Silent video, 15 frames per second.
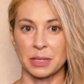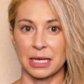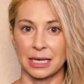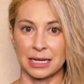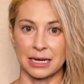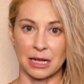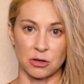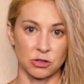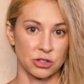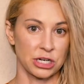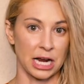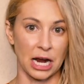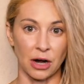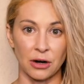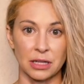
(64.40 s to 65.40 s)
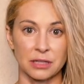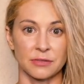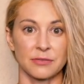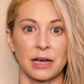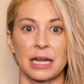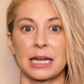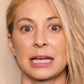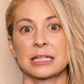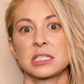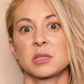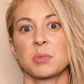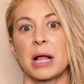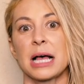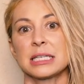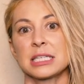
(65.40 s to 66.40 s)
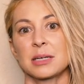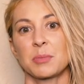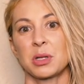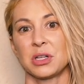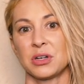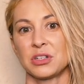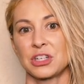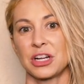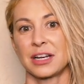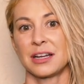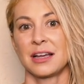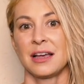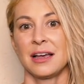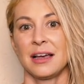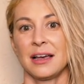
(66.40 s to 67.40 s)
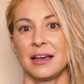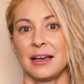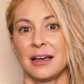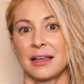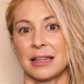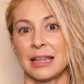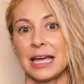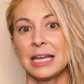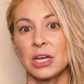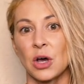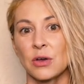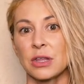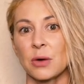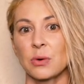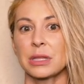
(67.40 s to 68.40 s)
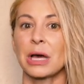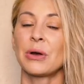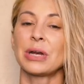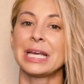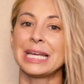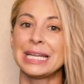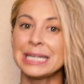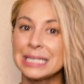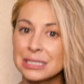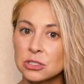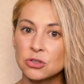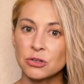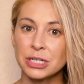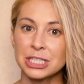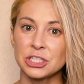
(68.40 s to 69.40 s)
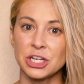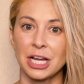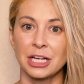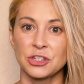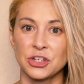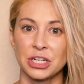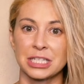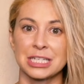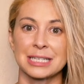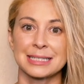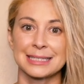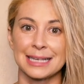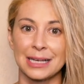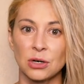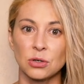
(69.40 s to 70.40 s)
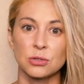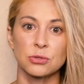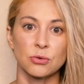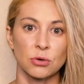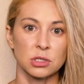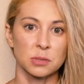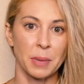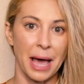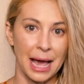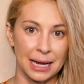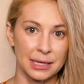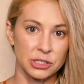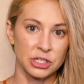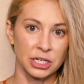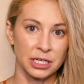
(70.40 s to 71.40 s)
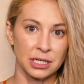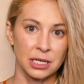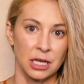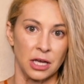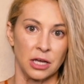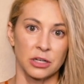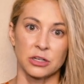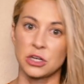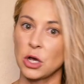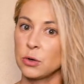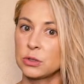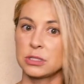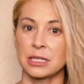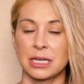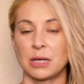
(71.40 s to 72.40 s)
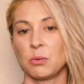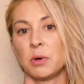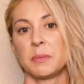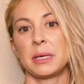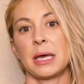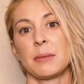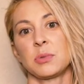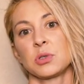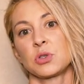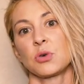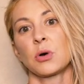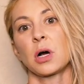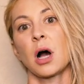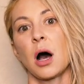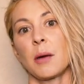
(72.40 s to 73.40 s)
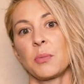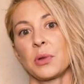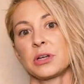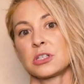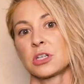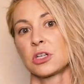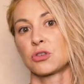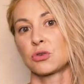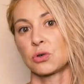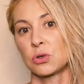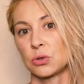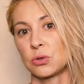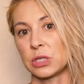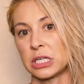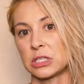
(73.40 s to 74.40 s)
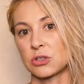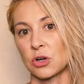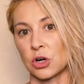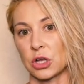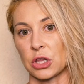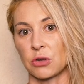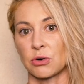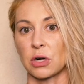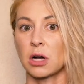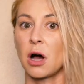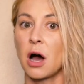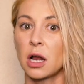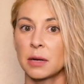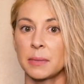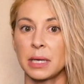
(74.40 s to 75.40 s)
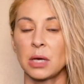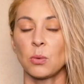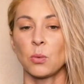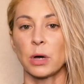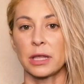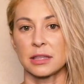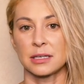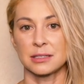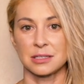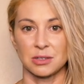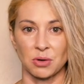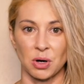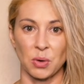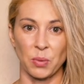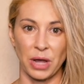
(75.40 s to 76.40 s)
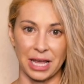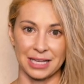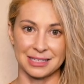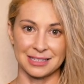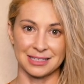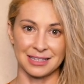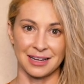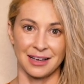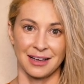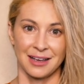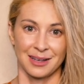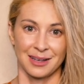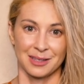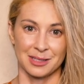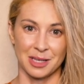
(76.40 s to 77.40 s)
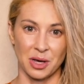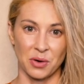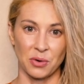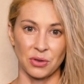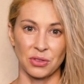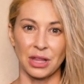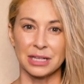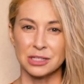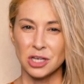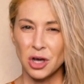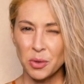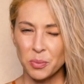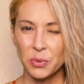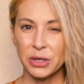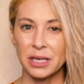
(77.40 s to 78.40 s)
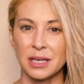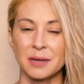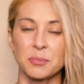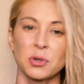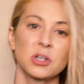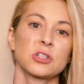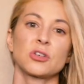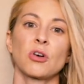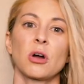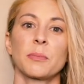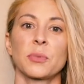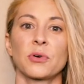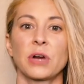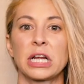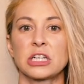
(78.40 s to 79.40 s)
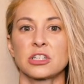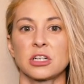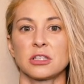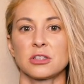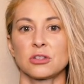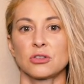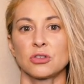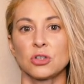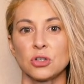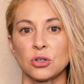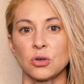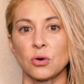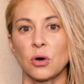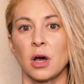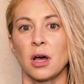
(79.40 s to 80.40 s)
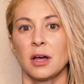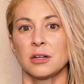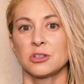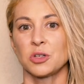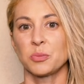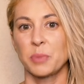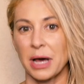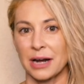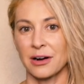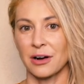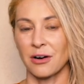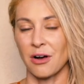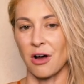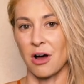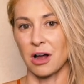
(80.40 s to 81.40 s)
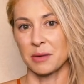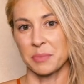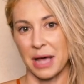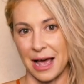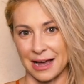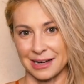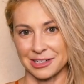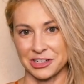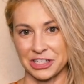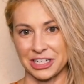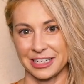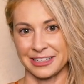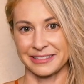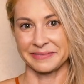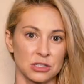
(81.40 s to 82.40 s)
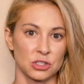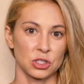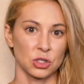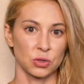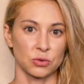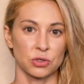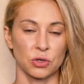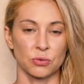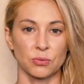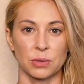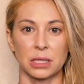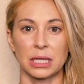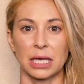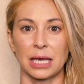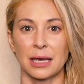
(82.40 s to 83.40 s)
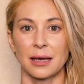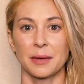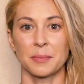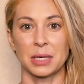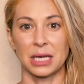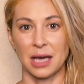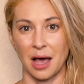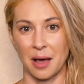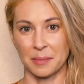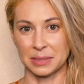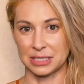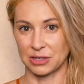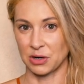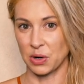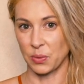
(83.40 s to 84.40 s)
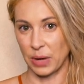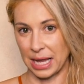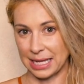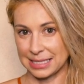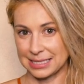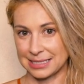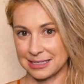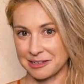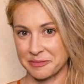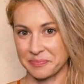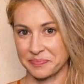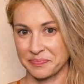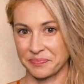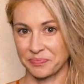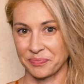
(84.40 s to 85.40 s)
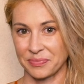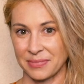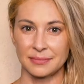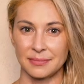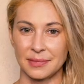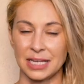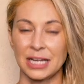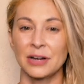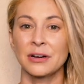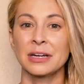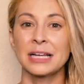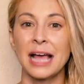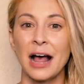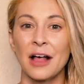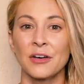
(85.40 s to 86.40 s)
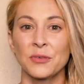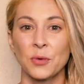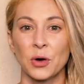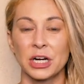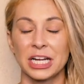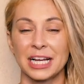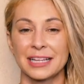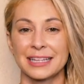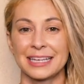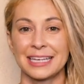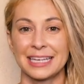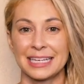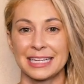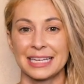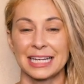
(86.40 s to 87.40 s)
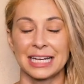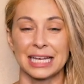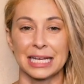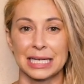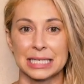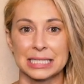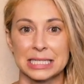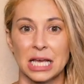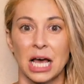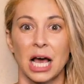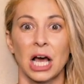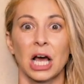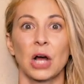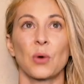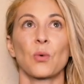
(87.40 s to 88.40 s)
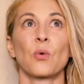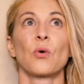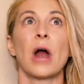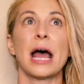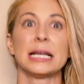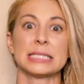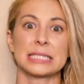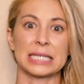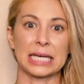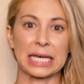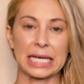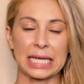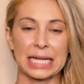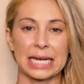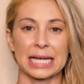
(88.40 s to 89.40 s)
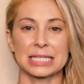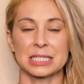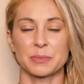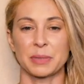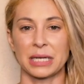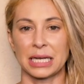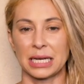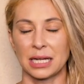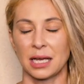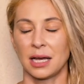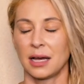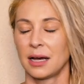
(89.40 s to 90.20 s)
they can now share in the fight against plastic pollution, they know that without industry changing to single source packaging, no city will be able to accomplish a truly circular economy with zero waste. So let's hope we can push corporations to do better on packaging, do to really become zero waste. Here in California, the heat is rising. It has been